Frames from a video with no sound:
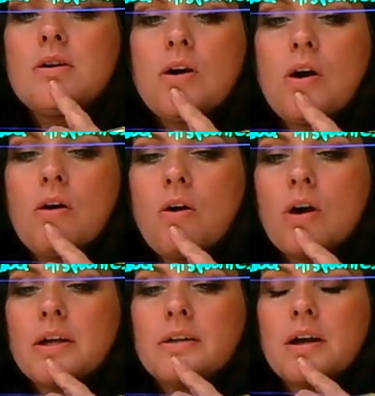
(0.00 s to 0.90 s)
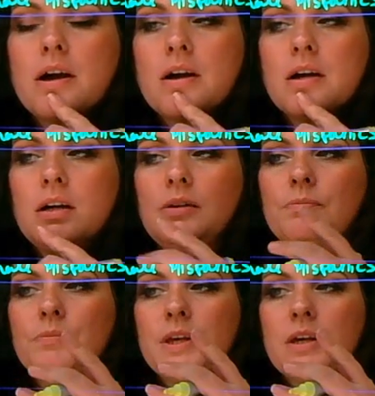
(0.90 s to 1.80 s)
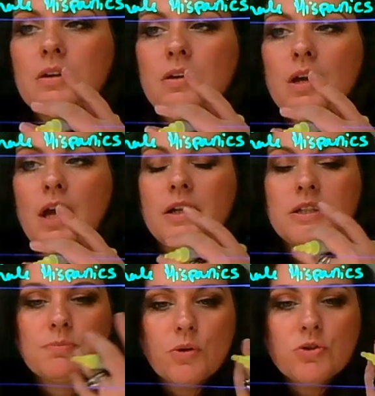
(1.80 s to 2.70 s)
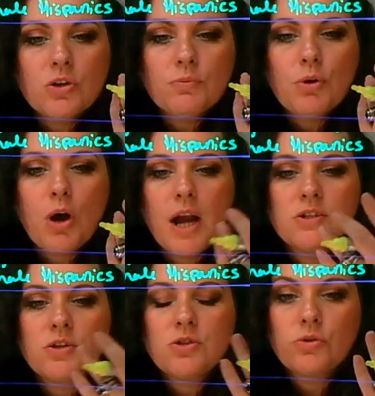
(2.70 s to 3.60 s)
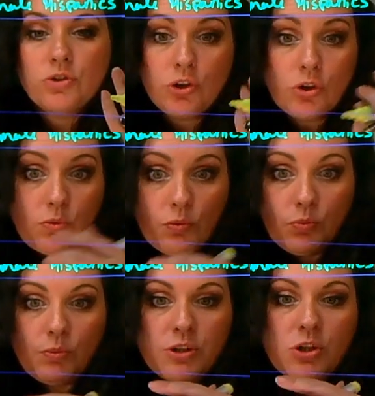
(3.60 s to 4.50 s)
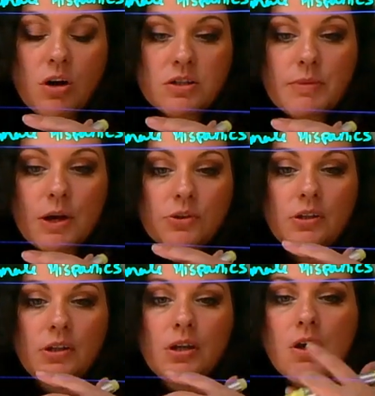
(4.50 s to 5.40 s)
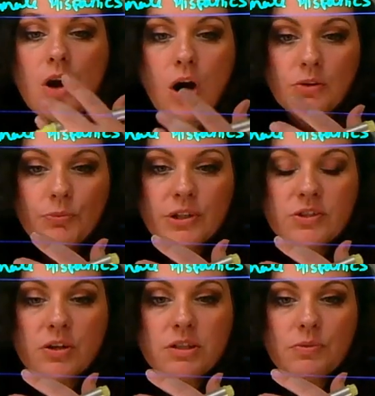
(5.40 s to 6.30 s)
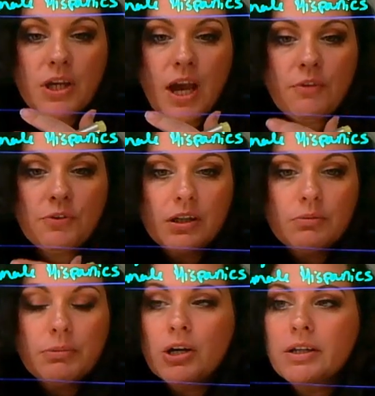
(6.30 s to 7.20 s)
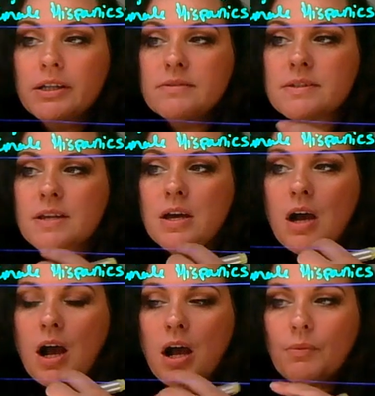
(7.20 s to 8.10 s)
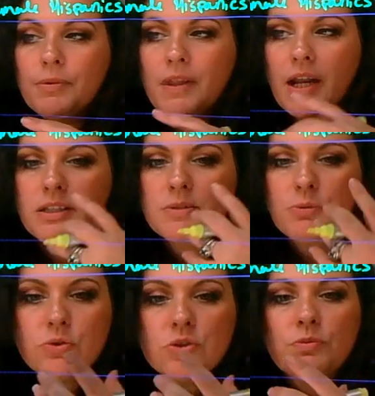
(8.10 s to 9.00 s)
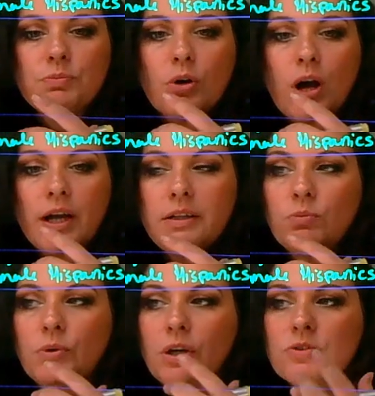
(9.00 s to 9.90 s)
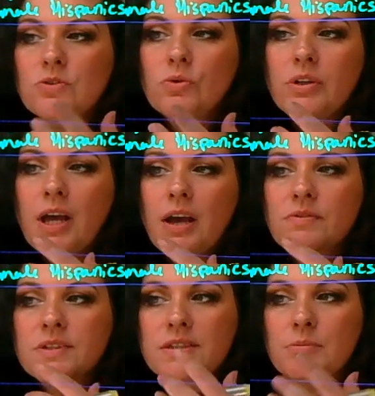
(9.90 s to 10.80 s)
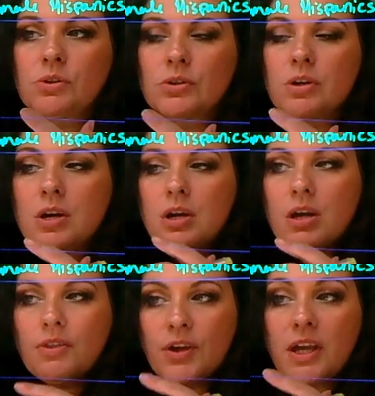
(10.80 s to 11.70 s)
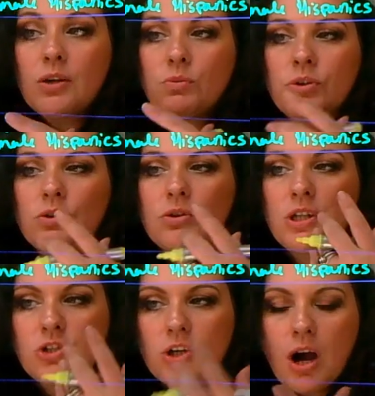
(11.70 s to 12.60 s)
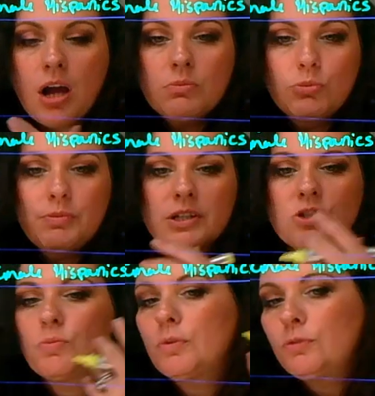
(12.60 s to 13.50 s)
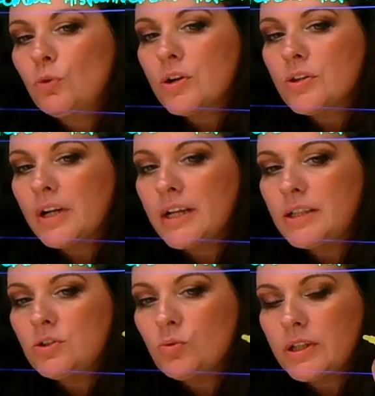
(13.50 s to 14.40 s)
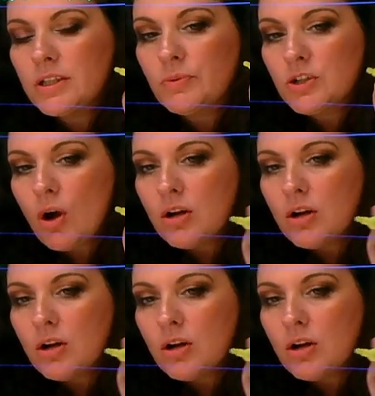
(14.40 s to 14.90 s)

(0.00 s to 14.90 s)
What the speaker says: on an explosion of pride. So I told you, when we talked about the Harlem Renaissance with the African Americans and that explosion of pride, we are also going to have the similar thing with the Chicano movement. So before in the 1920s, we talked